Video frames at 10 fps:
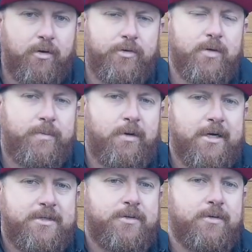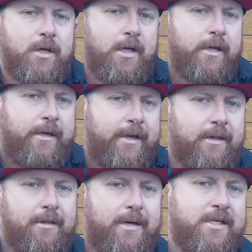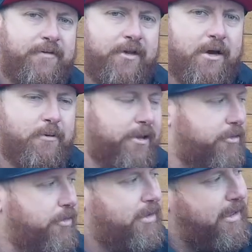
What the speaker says: on your bicycle. In our last video we went through